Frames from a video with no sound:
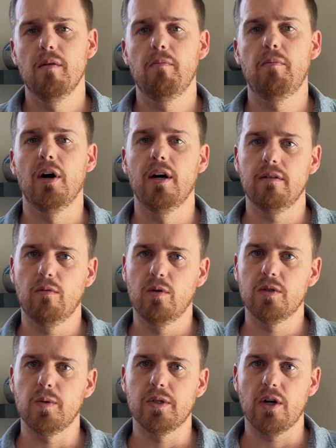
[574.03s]
But
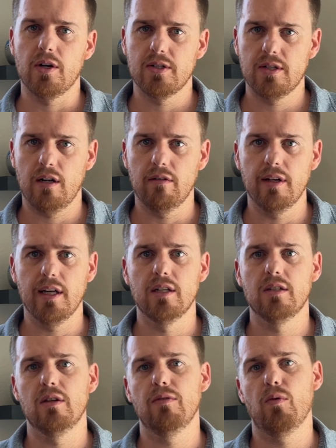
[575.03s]
once we started settling
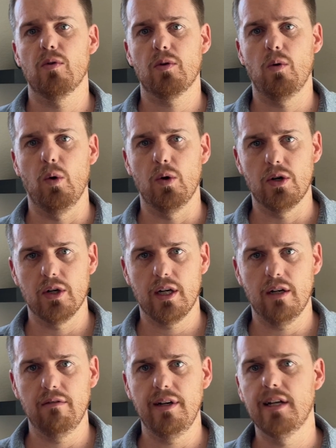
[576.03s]
into the fourth quarter,
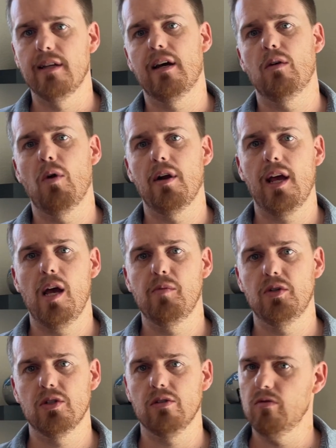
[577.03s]
could lean on that run game
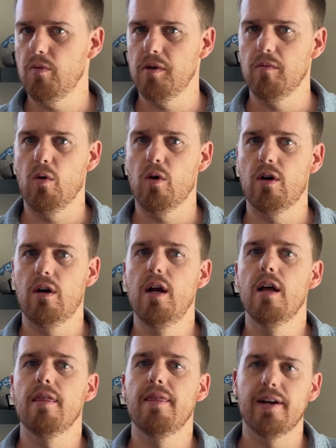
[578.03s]
and just a little bit more,
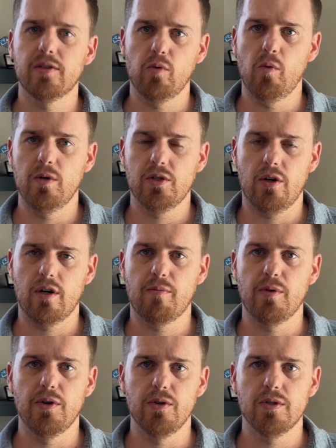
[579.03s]
that's when we started
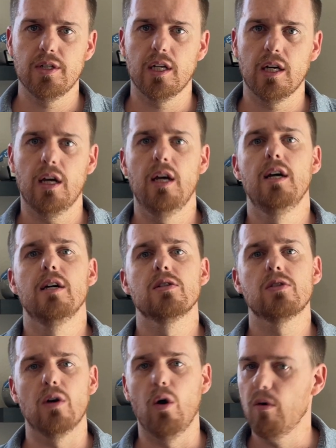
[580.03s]
producing.
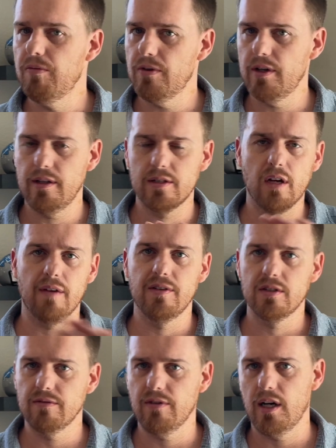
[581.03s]
So hopefully this
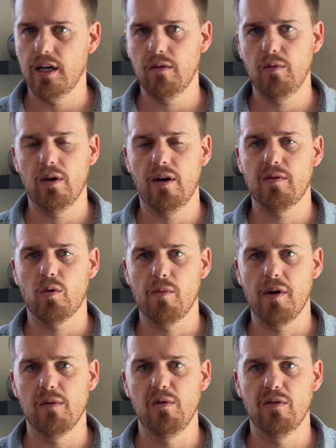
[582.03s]
offensive line, we don't have to worry
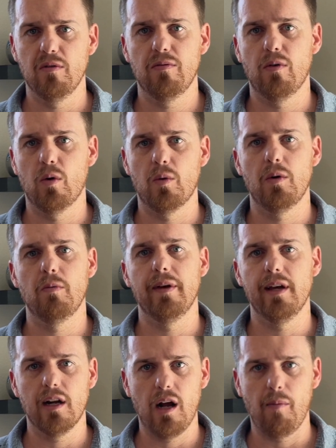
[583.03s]
about it moving forward. We
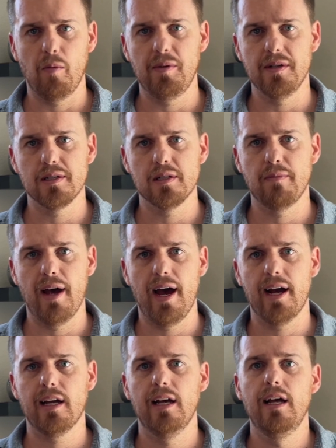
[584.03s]
get a couple pieces
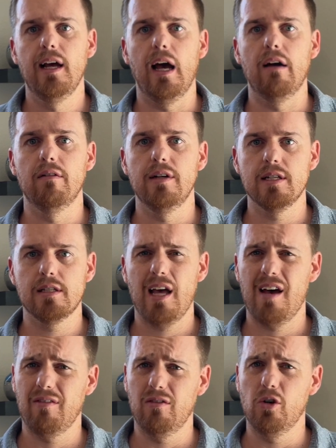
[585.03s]
back, and at least
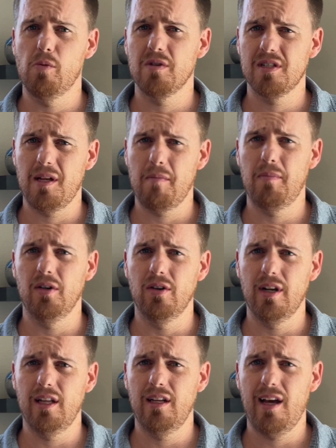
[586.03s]
have a little bit of
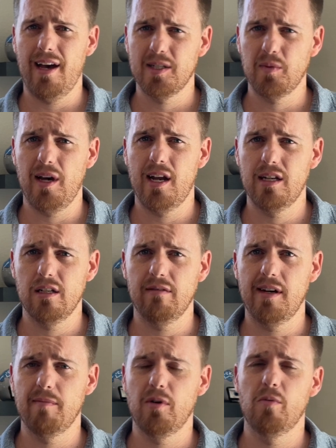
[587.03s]
stability as we head into
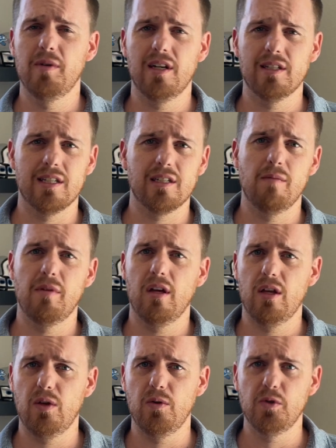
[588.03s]
Lambeau, because that's going to be a
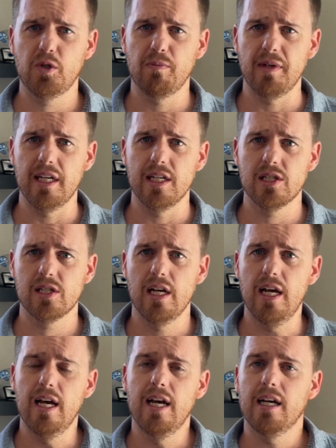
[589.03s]
huge piece.
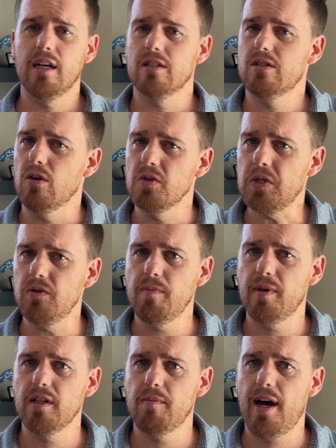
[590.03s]
because don't sleep
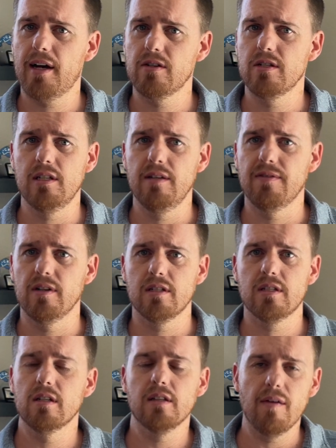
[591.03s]
on the Packers
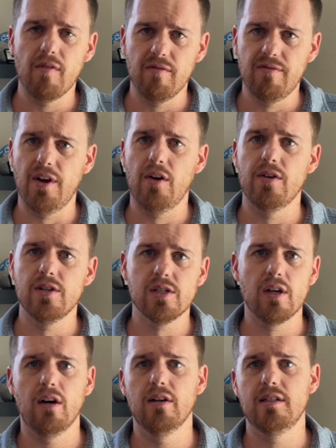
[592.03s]
defense. They have a very
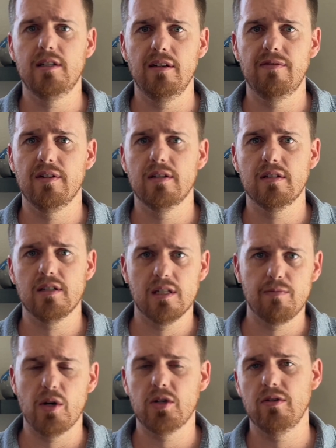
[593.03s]
solid defense,
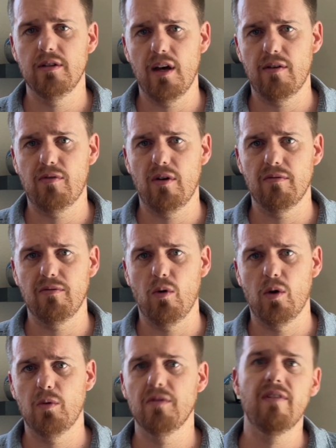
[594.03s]
especially in that front
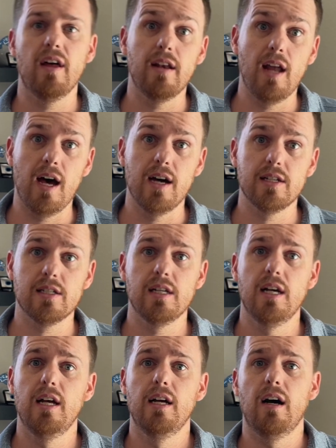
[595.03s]
four with Van Ness.
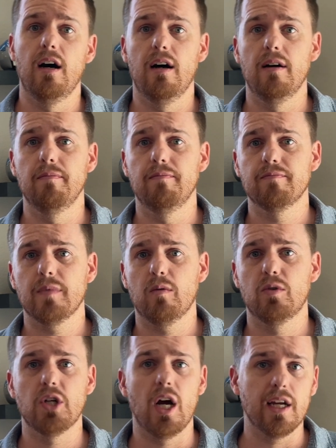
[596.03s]

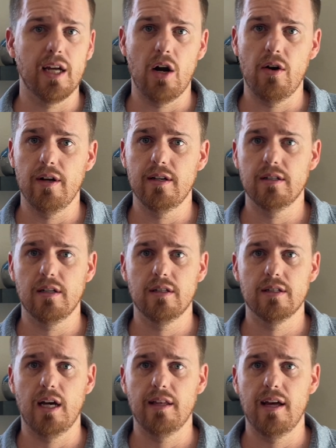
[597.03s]
Rashawn Gary
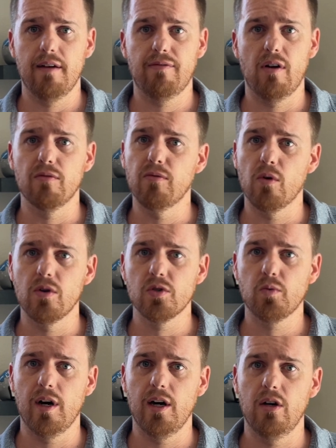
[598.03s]
is on that front four as
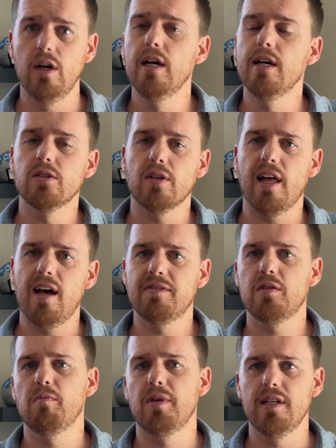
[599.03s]
well. So they have
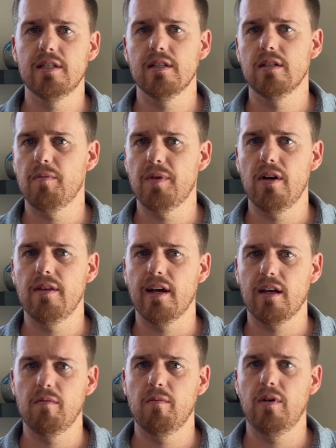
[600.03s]
some pieces up there
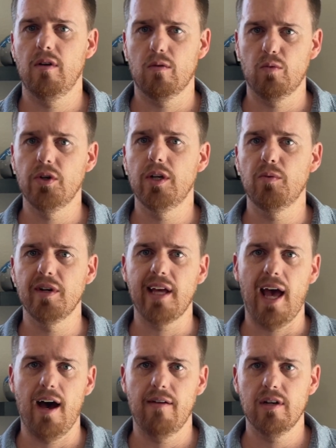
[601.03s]
that can, really wreak
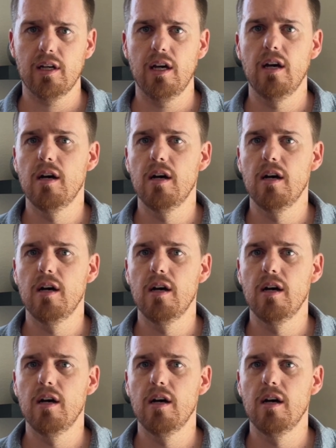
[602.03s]
havoc.